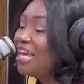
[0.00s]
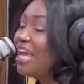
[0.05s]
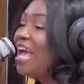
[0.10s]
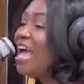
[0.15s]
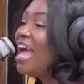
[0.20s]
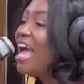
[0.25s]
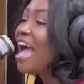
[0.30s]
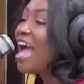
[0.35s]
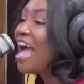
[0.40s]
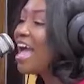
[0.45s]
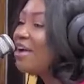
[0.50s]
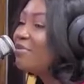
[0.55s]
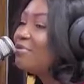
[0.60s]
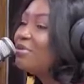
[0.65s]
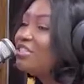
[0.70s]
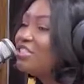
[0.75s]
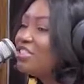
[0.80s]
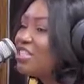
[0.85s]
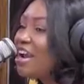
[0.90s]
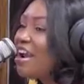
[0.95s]
Okay. I
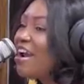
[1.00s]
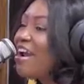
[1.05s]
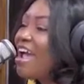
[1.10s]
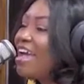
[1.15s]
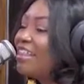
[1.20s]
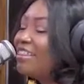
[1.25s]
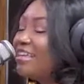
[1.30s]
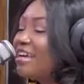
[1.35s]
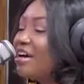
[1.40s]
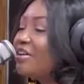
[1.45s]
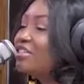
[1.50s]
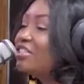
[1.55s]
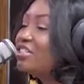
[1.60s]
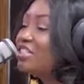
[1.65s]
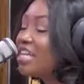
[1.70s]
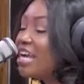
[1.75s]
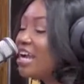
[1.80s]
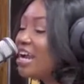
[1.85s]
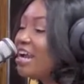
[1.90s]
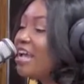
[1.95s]
think I'll
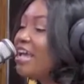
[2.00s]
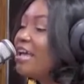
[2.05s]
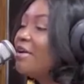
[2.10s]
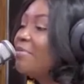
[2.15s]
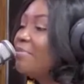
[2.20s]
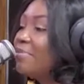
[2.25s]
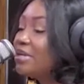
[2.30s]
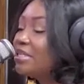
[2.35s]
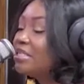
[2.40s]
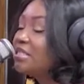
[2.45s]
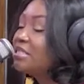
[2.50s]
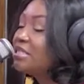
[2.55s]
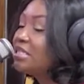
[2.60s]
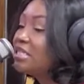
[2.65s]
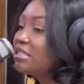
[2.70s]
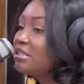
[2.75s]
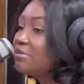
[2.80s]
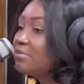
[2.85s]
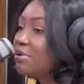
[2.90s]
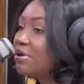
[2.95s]
share a personal
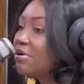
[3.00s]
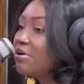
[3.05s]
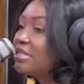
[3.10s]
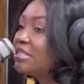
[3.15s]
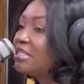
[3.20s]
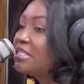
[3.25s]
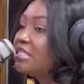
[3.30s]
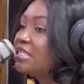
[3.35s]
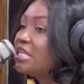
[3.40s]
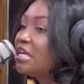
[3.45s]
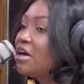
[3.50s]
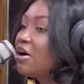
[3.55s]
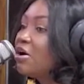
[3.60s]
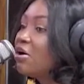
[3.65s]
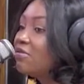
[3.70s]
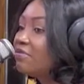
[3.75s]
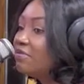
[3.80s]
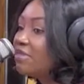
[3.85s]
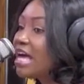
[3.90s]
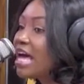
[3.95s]
experience
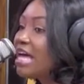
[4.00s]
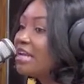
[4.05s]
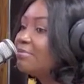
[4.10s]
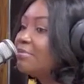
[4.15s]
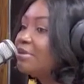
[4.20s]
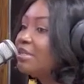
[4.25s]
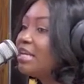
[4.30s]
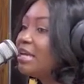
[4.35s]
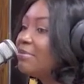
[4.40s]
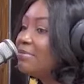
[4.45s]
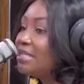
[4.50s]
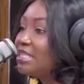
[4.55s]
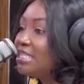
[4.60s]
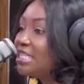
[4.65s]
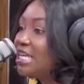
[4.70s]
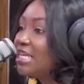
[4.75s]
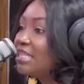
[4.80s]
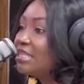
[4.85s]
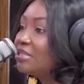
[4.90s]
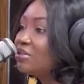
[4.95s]
on that, but let me
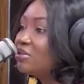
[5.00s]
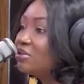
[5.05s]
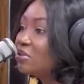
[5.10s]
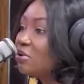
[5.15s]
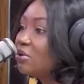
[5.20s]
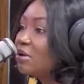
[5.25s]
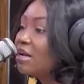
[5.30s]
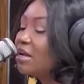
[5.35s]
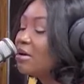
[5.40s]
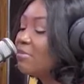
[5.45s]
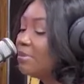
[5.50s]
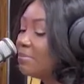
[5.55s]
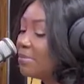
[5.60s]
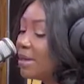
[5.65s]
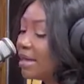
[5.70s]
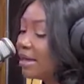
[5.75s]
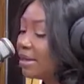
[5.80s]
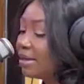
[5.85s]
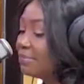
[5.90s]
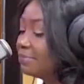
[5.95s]
take this song and I'll be
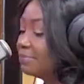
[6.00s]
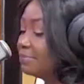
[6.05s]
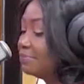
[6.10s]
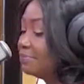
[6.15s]
back.